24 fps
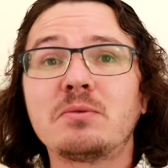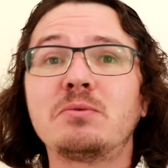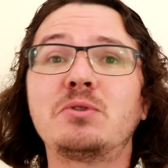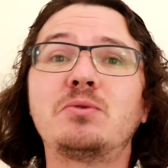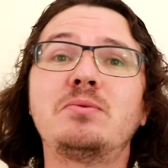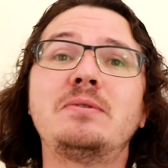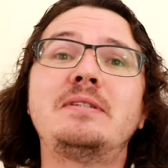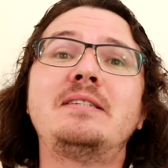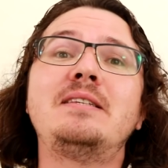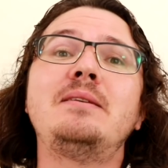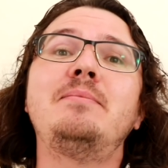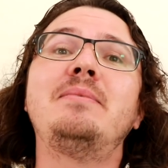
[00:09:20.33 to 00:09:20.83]
which
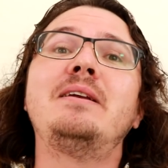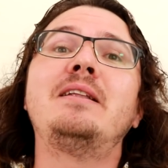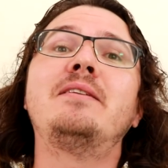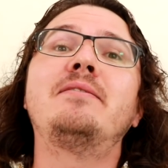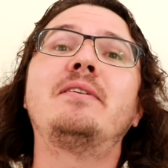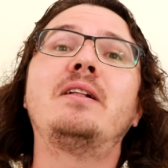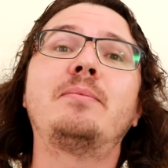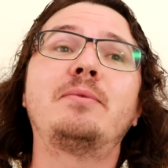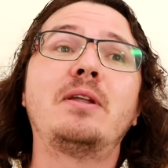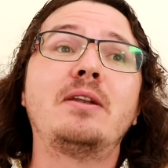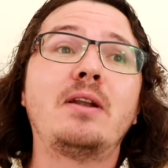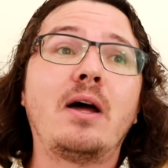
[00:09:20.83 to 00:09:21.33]
we see being
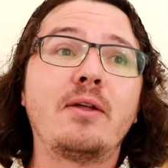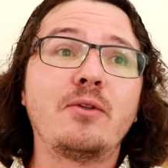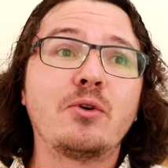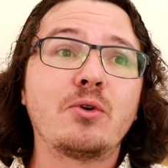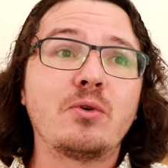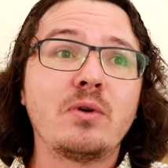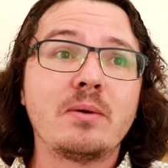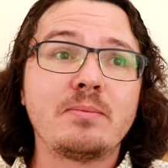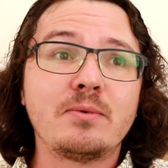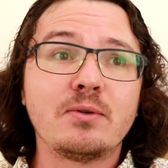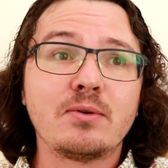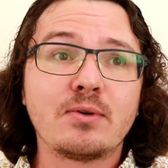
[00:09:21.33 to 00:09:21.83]
developed on other
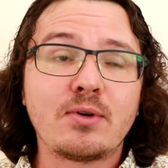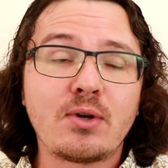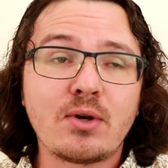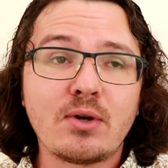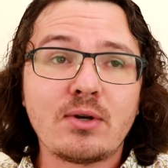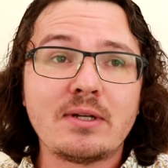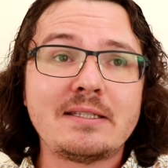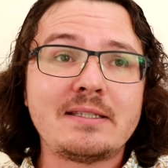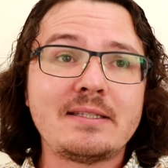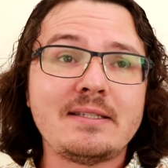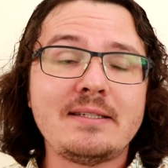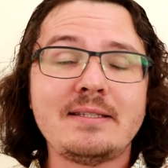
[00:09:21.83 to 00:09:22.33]

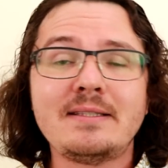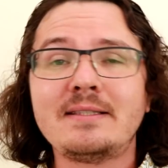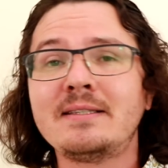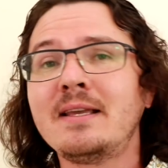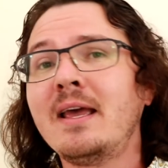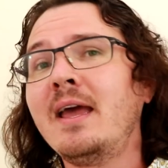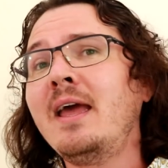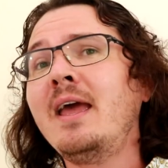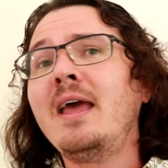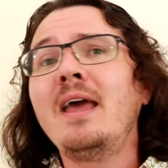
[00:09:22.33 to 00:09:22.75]
cryptocurrencies.